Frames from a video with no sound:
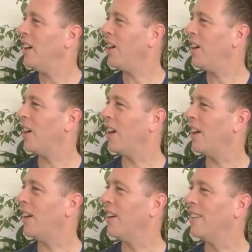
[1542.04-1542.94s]

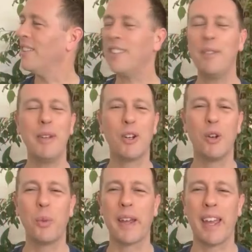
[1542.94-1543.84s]
oh, this is going to be a
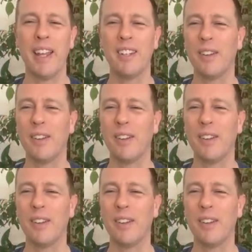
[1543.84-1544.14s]
good weekend.